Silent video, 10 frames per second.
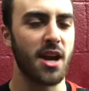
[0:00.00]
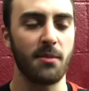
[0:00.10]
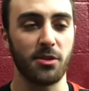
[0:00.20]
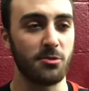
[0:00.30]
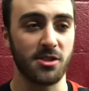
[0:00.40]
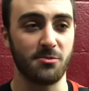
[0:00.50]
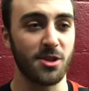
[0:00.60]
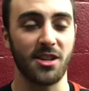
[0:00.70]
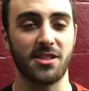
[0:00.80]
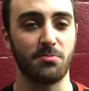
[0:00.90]
happy
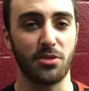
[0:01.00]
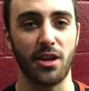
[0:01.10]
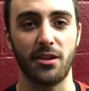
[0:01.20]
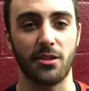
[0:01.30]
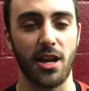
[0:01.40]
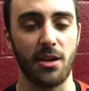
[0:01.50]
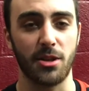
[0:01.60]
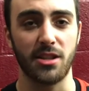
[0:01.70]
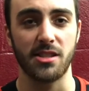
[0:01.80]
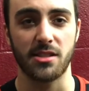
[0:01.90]
we get to play another game at
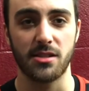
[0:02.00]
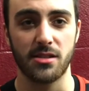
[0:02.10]
least.